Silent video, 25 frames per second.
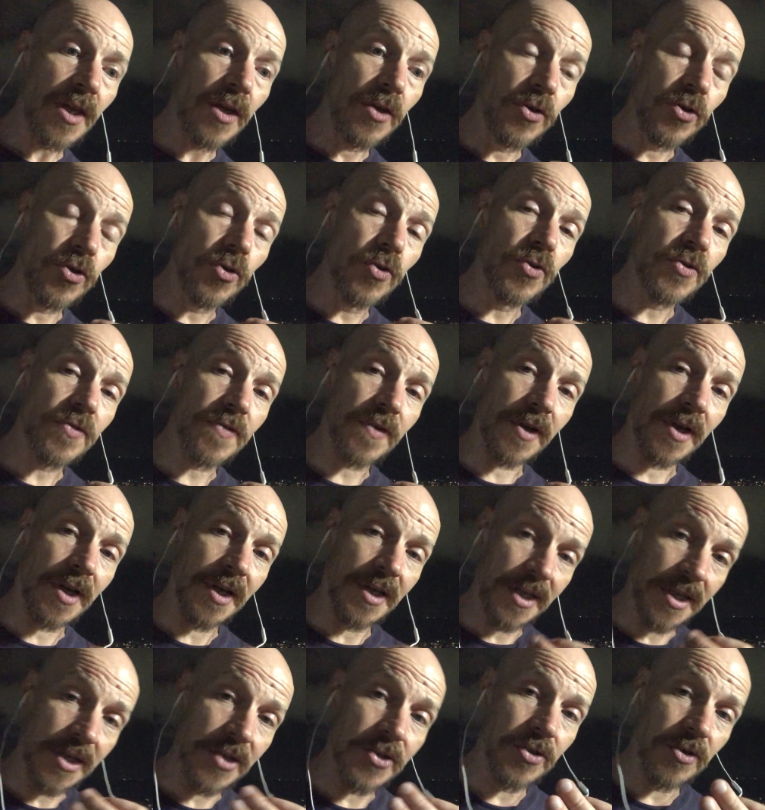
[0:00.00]
useful
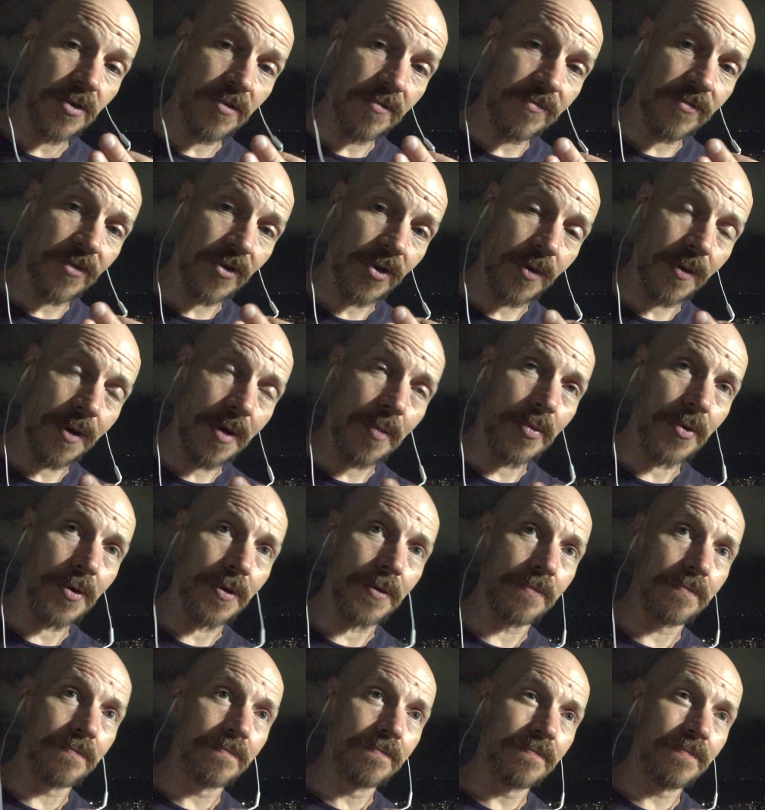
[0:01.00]
ideas you can follow up on.
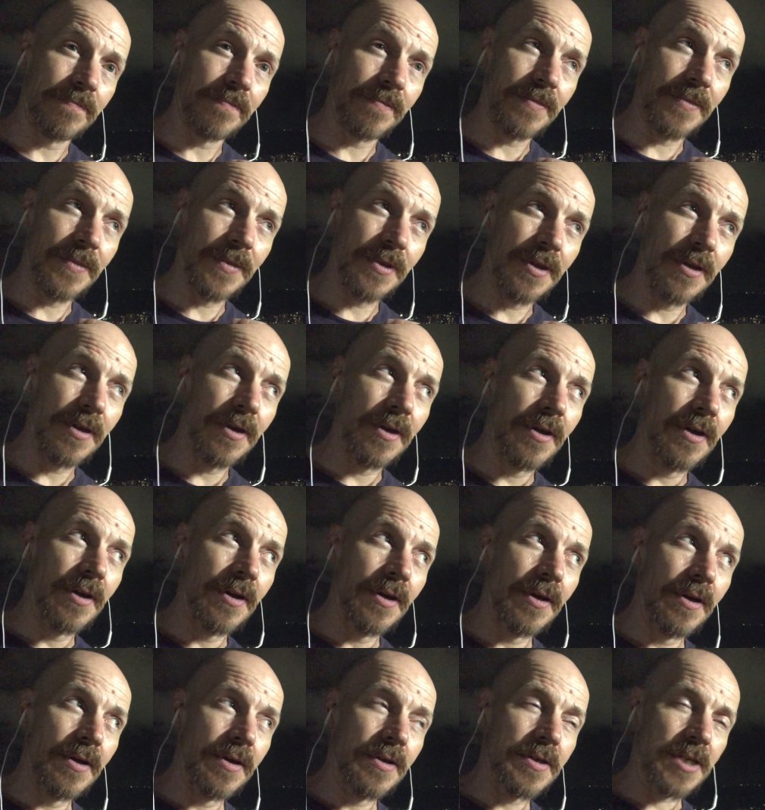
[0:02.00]

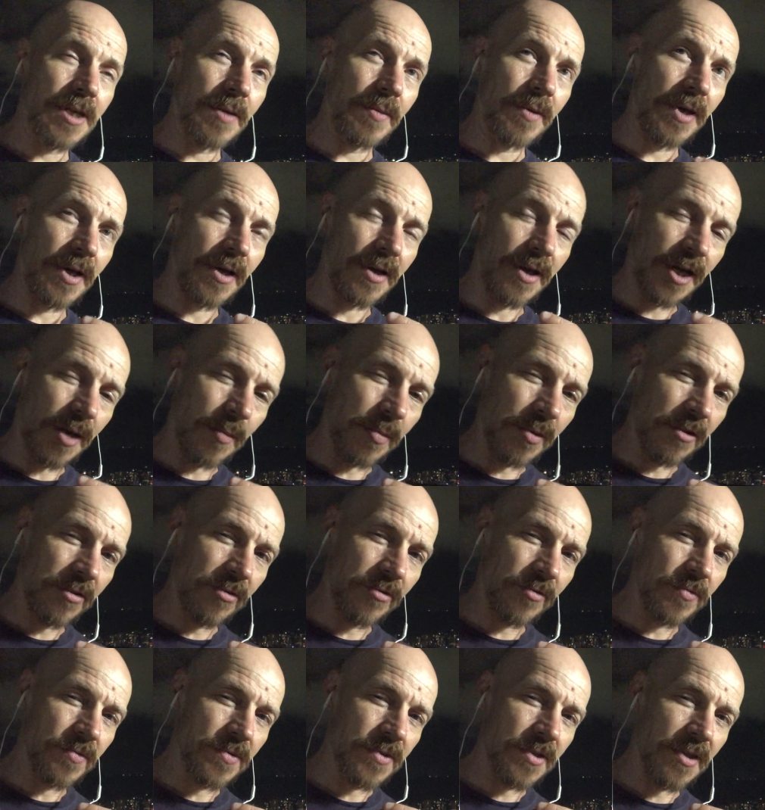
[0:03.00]
So there we go, a couple of
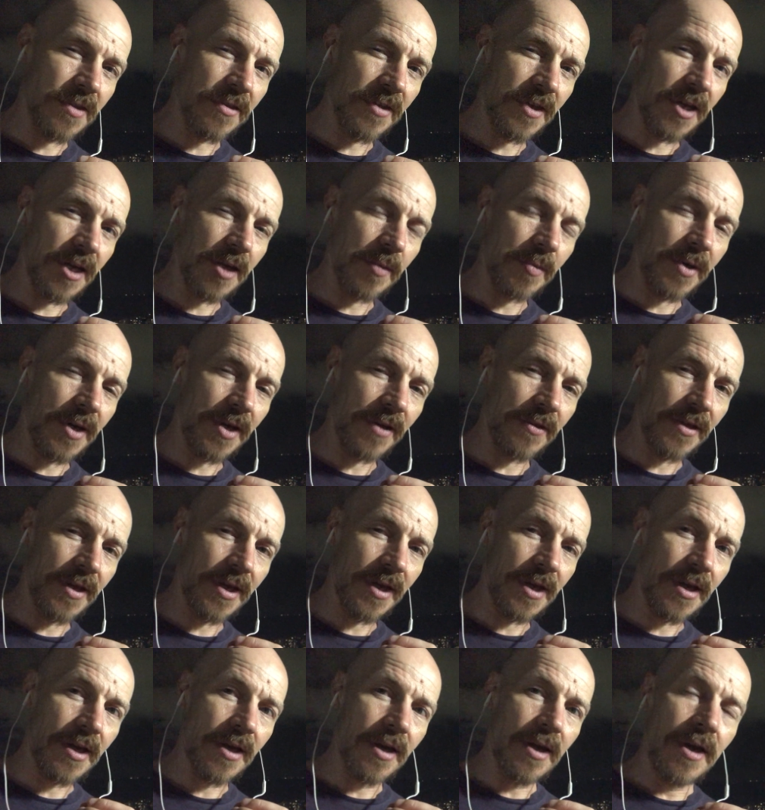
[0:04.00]
thoughts to think about there.